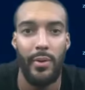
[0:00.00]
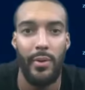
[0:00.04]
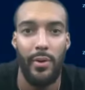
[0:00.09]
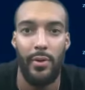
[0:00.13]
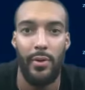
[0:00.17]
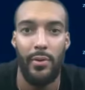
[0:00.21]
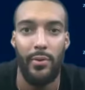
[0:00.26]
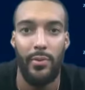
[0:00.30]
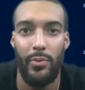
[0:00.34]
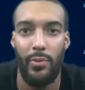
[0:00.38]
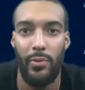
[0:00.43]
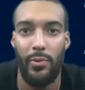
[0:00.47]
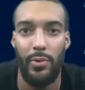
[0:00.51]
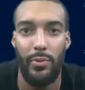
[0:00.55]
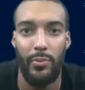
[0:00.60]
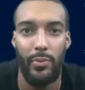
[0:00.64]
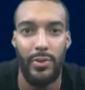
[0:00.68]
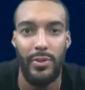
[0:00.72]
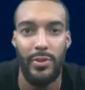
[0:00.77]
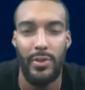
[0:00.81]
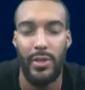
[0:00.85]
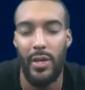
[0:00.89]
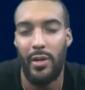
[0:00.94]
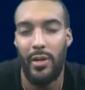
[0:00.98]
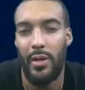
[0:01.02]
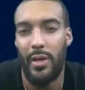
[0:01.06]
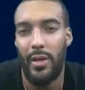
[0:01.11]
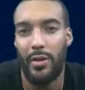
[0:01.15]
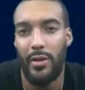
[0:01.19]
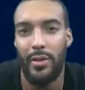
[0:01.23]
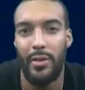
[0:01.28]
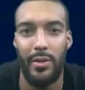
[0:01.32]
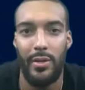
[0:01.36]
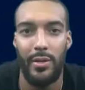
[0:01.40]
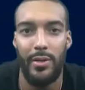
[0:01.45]
You know, it was kind of like
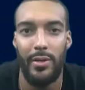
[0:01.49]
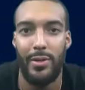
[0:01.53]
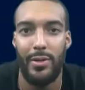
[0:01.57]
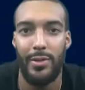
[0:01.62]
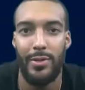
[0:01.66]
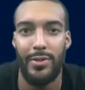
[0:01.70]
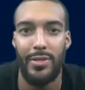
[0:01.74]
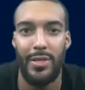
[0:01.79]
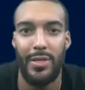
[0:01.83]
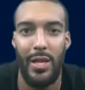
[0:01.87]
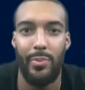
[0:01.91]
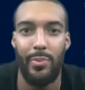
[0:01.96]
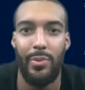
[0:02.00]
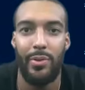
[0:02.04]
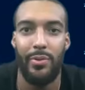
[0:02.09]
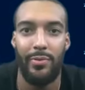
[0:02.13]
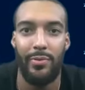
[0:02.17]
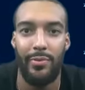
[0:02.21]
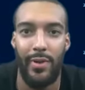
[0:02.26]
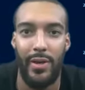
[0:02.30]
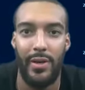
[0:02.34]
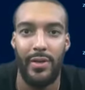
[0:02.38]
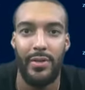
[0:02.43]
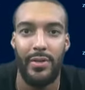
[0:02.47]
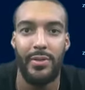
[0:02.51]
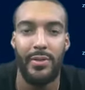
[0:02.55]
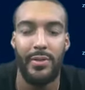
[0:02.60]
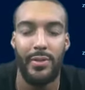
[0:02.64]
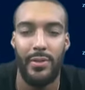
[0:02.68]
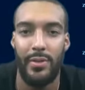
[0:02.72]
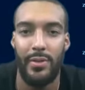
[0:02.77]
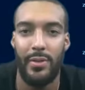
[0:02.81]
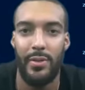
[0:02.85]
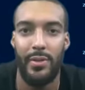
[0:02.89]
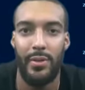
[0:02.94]
a slap in the face.
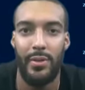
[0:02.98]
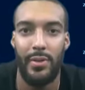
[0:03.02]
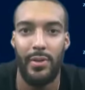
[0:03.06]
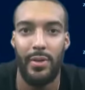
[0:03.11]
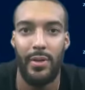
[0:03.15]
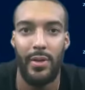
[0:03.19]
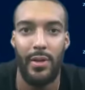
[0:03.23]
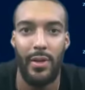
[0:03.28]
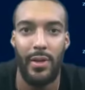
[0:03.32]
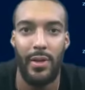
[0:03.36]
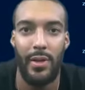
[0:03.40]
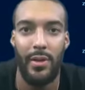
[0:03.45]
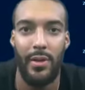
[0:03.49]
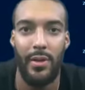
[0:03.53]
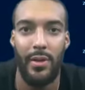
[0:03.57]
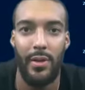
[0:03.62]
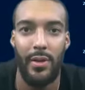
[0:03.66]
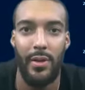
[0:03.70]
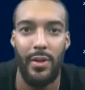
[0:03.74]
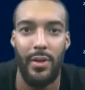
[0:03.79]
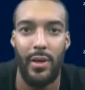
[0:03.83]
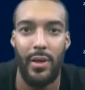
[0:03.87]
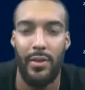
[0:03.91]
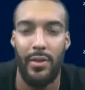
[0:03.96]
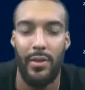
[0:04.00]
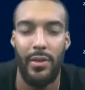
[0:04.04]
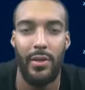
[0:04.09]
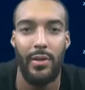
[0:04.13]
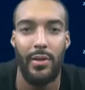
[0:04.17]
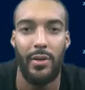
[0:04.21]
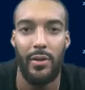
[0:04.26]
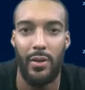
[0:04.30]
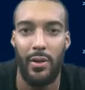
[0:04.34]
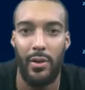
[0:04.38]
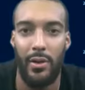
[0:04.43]
And I think
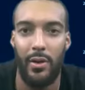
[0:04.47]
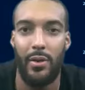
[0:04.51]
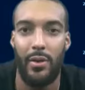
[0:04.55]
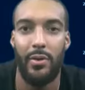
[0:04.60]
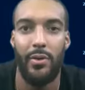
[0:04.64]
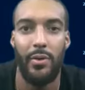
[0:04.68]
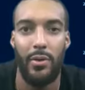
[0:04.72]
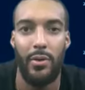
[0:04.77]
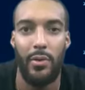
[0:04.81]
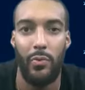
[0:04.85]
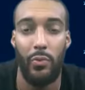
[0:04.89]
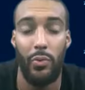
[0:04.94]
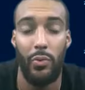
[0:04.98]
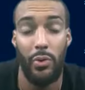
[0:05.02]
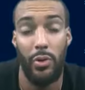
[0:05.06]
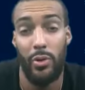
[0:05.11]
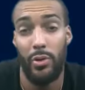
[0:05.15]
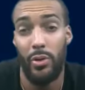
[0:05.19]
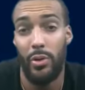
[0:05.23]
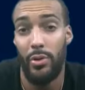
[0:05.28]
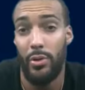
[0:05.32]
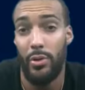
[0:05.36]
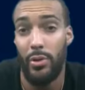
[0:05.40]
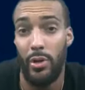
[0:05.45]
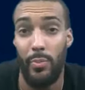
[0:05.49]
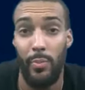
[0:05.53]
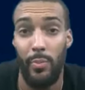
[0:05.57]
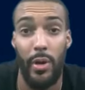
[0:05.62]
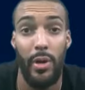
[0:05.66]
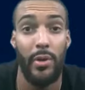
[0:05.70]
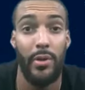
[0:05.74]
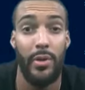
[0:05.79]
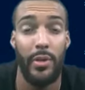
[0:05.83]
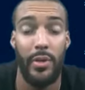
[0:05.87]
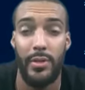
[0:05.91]
we are going to come out
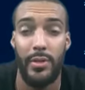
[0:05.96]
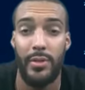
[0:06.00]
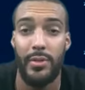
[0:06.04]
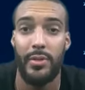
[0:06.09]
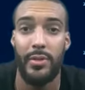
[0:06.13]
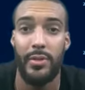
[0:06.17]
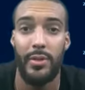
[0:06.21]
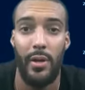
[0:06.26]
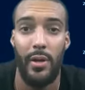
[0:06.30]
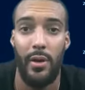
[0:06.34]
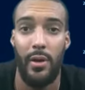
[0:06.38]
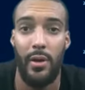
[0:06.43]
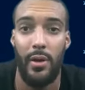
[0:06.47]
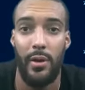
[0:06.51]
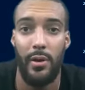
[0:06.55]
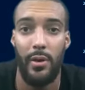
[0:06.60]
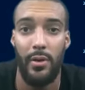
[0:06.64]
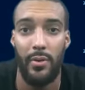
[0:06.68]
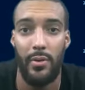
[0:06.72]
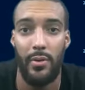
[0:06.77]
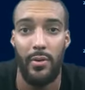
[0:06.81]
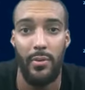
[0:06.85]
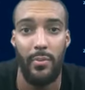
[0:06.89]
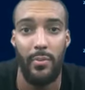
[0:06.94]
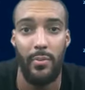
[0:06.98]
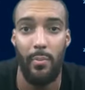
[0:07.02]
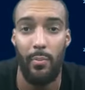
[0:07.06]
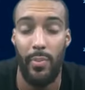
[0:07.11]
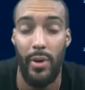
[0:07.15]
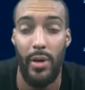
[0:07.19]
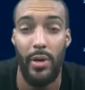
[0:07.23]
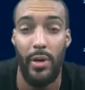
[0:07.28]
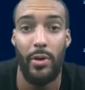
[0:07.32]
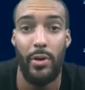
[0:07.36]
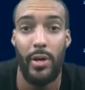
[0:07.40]
of this
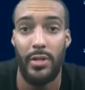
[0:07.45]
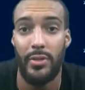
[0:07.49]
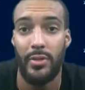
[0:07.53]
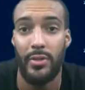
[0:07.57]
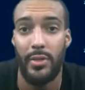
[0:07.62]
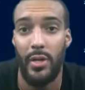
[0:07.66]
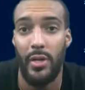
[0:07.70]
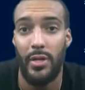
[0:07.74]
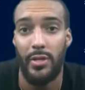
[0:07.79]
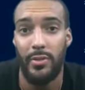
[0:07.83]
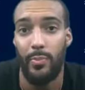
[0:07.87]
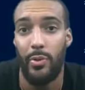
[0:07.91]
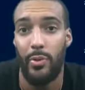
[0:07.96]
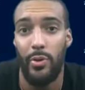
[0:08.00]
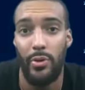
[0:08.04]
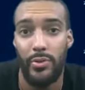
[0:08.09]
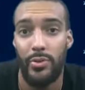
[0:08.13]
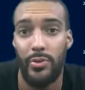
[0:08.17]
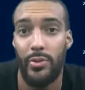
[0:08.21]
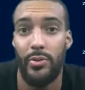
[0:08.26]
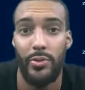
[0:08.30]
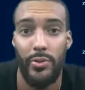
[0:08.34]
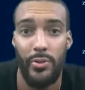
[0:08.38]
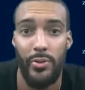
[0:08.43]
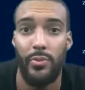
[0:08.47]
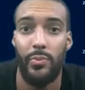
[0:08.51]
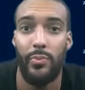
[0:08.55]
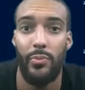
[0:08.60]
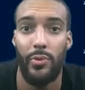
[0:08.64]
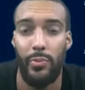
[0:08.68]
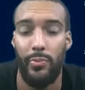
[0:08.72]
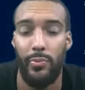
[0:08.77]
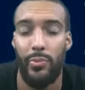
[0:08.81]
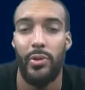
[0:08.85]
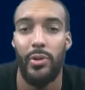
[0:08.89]
better as persons, more
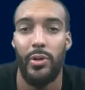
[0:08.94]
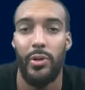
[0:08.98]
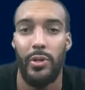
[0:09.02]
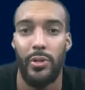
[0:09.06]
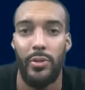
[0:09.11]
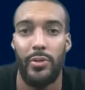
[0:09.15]
importantly.